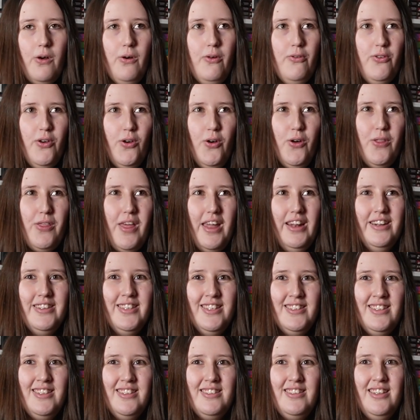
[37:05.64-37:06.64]
of
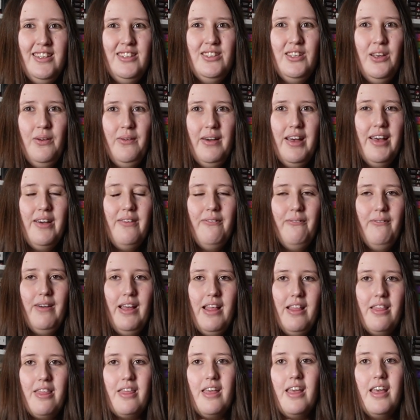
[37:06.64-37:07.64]
authenticity to it
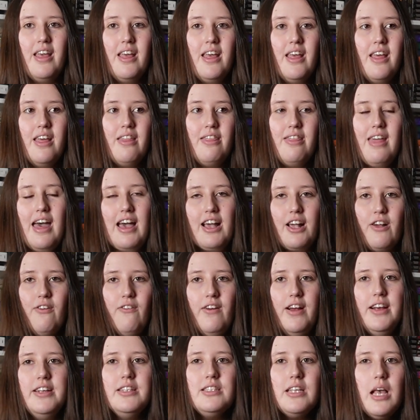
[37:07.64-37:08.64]
with their
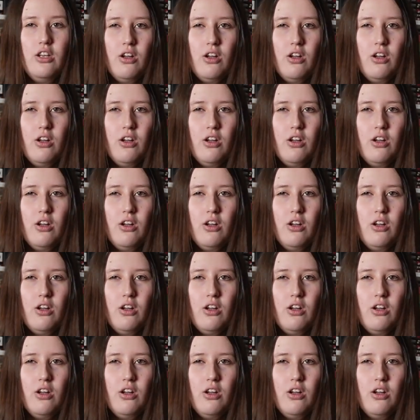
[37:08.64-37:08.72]
careers.